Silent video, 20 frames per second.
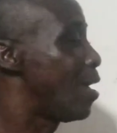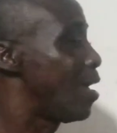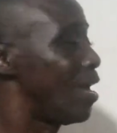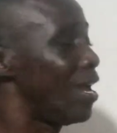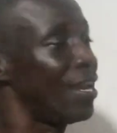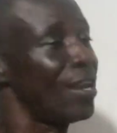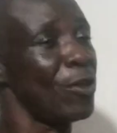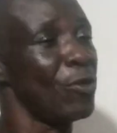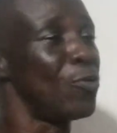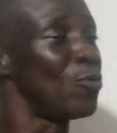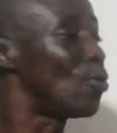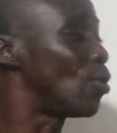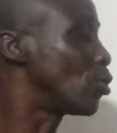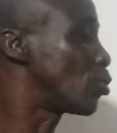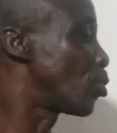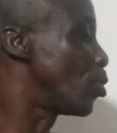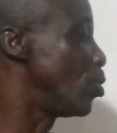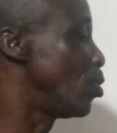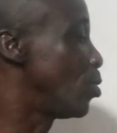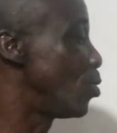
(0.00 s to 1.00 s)
And then we
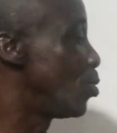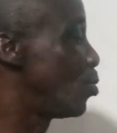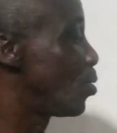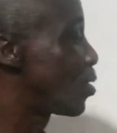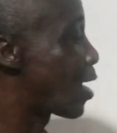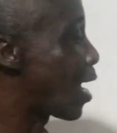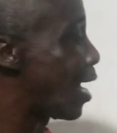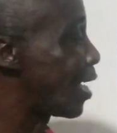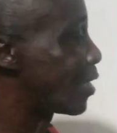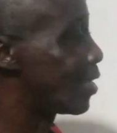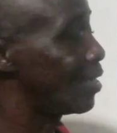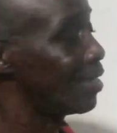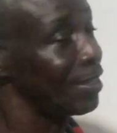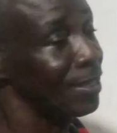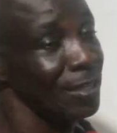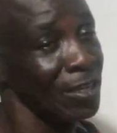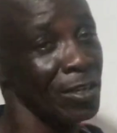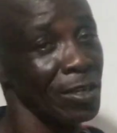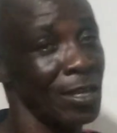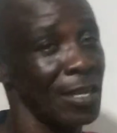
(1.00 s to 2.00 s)
also look at
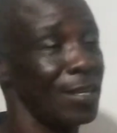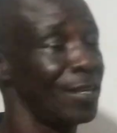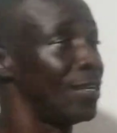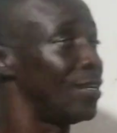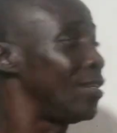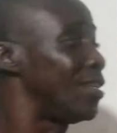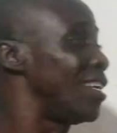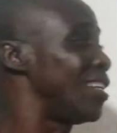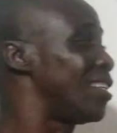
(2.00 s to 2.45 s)
the